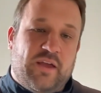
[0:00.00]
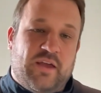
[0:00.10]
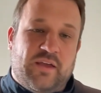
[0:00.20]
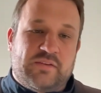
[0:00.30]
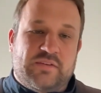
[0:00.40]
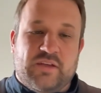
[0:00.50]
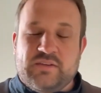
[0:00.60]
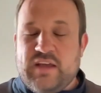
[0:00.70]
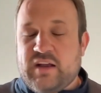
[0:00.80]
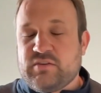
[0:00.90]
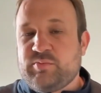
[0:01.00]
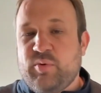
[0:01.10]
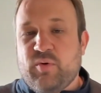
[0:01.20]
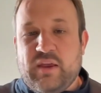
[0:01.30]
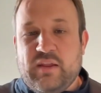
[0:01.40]
to Doctor's
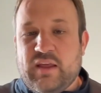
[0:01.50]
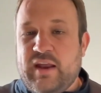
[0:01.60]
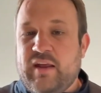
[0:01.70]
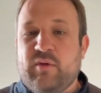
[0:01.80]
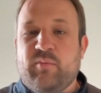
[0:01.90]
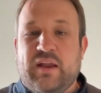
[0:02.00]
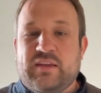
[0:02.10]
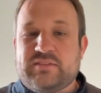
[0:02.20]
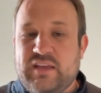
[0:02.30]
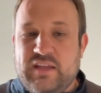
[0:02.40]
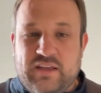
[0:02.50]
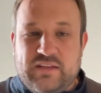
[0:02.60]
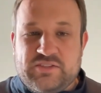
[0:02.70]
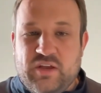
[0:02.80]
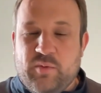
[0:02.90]
point, not everybody is getting a
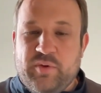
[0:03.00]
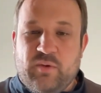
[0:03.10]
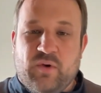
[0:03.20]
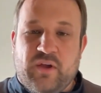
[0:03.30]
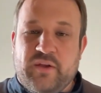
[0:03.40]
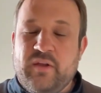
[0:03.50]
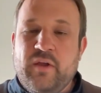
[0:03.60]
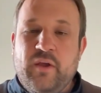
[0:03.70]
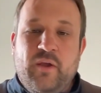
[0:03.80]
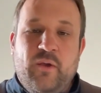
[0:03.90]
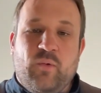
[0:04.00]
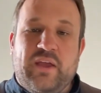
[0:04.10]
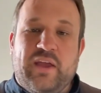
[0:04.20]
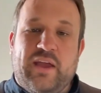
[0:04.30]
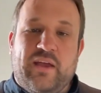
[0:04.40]
GLP-1. We
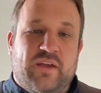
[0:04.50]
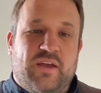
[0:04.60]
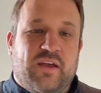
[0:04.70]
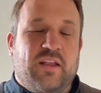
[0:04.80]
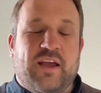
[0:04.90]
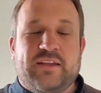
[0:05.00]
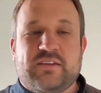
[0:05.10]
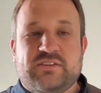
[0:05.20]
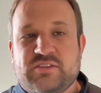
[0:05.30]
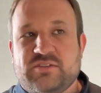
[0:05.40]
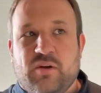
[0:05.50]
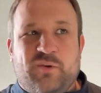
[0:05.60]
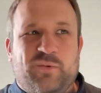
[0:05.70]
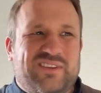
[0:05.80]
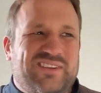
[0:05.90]
have a client that just started
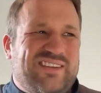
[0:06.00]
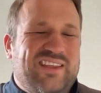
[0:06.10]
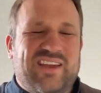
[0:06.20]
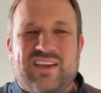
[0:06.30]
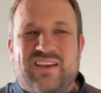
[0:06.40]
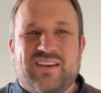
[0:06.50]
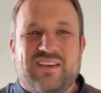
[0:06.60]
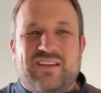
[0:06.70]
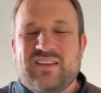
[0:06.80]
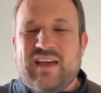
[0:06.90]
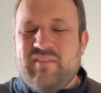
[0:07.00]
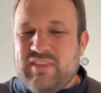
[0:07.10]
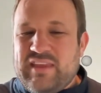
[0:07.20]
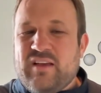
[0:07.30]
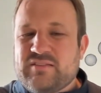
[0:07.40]
with us, I think
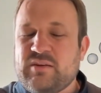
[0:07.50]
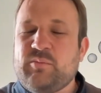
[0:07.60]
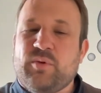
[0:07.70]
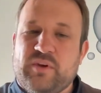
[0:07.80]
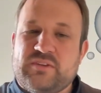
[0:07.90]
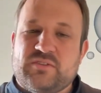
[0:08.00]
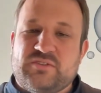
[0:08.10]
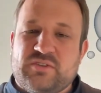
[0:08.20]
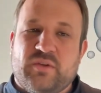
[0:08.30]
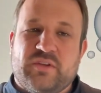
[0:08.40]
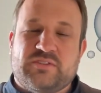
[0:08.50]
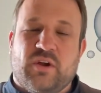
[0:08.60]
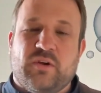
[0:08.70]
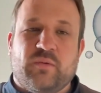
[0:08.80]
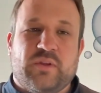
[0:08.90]
11,000 employees or so that
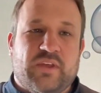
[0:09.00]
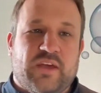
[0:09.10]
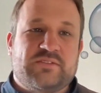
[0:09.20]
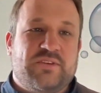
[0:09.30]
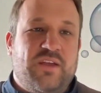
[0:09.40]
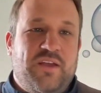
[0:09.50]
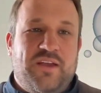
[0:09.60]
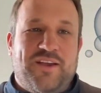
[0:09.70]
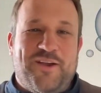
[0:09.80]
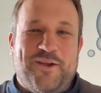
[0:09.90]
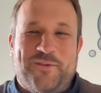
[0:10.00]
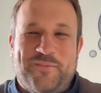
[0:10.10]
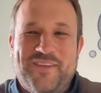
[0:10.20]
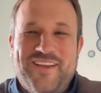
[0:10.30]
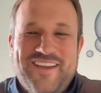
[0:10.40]
started with us
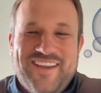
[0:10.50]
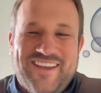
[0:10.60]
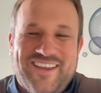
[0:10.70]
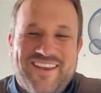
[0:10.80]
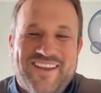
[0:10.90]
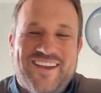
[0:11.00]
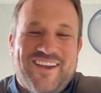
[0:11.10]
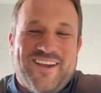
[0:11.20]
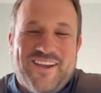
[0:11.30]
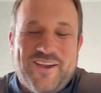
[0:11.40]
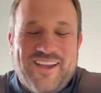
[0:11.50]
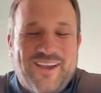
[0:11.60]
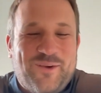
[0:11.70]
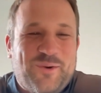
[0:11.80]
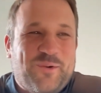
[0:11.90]
in,
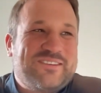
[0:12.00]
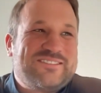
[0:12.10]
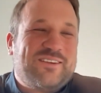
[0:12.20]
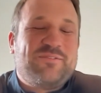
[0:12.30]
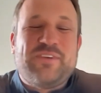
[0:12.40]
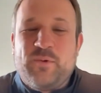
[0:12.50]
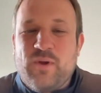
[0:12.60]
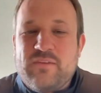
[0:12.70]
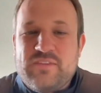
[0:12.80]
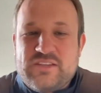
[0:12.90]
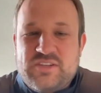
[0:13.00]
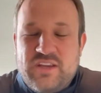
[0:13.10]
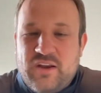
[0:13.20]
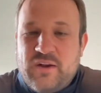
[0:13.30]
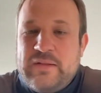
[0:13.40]
February of this
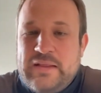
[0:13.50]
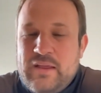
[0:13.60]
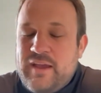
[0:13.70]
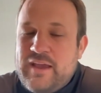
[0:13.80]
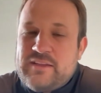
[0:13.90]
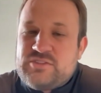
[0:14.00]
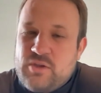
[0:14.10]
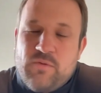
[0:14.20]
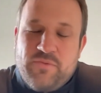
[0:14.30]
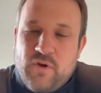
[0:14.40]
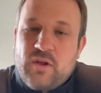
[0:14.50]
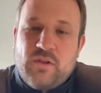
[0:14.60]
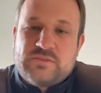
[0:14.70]
year. And so far, close to